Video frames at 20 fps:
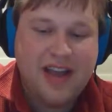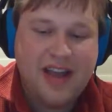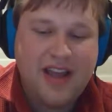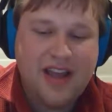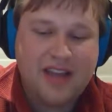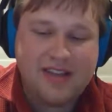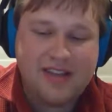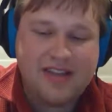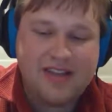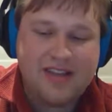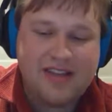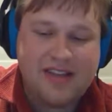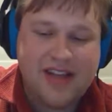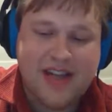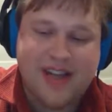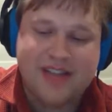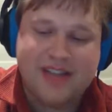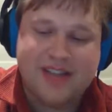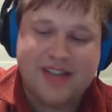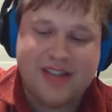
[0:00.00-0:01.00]
in
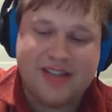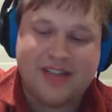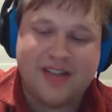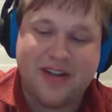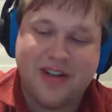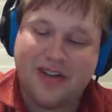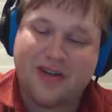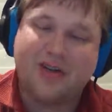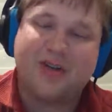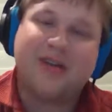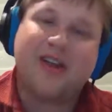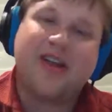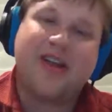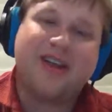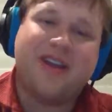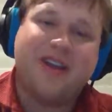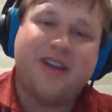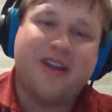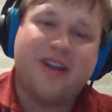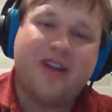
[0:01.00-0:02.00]
state his
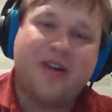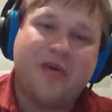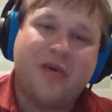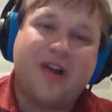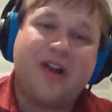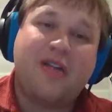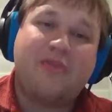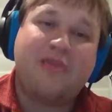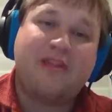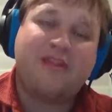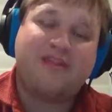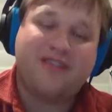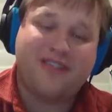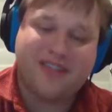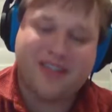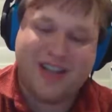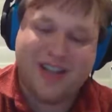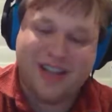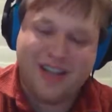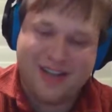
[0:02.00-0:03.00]
glory well
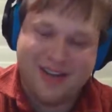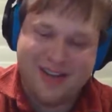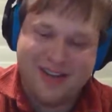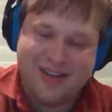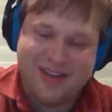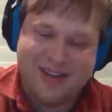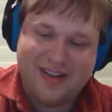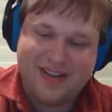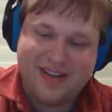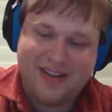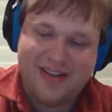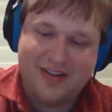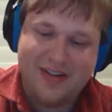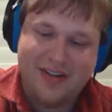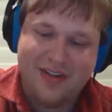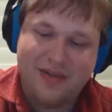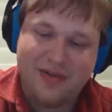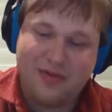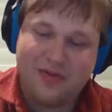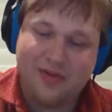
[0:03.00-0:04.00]
befitting,
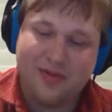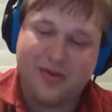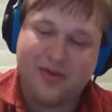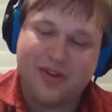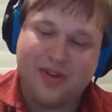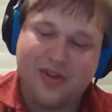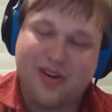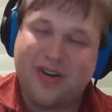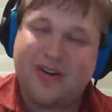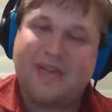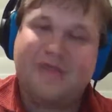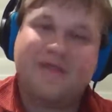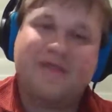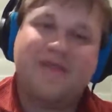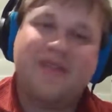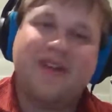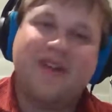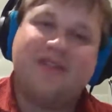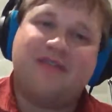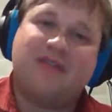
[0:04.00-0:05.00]
the ruler
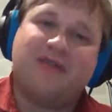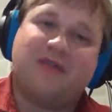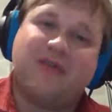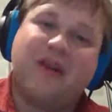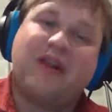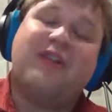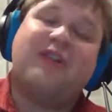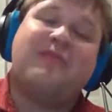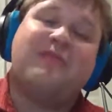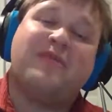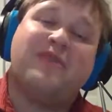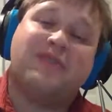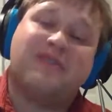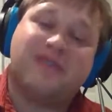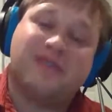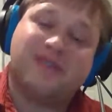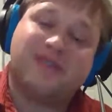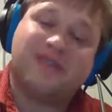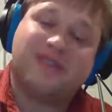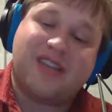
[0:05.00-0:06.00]
of the realm
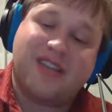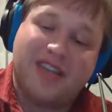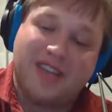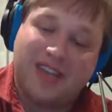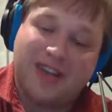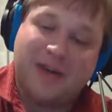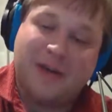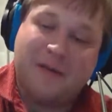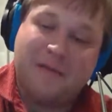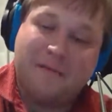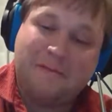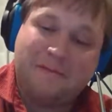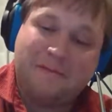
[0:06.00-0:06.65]
was seen.